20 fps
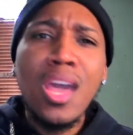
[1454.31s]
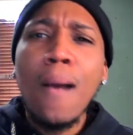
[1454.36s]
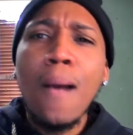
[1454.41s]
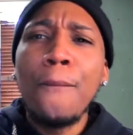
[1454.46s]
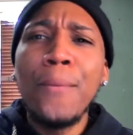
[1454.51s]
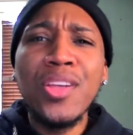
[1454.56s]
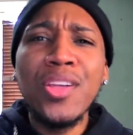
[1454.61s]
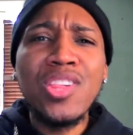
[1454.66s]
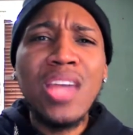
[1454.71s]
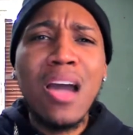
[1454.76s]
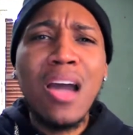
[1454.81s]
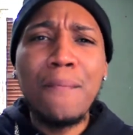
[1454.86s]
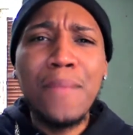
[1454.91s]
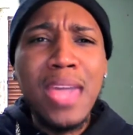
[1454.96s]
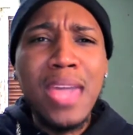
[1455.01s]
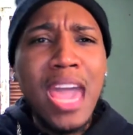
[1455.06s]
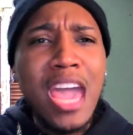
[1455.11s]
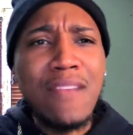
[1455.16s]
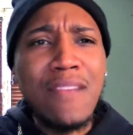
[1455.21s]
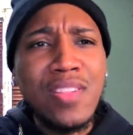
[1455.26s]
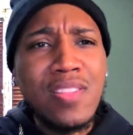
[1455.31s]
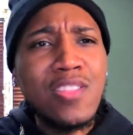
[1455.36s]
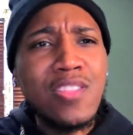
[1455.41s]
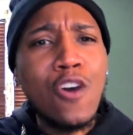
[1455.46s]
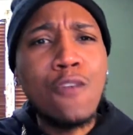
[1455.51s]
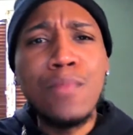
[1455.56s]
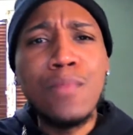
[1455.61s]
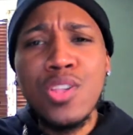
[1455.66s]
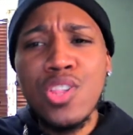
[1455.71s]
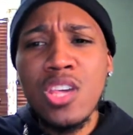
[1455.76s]
But y'all be having so
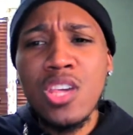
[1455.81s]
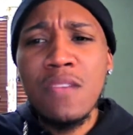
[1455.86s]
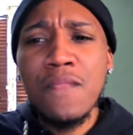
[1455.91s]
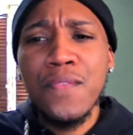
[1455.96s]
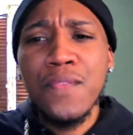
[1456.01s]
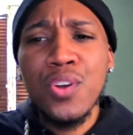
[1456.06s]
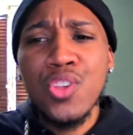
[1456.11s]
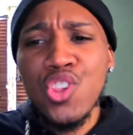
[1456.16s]
much heat for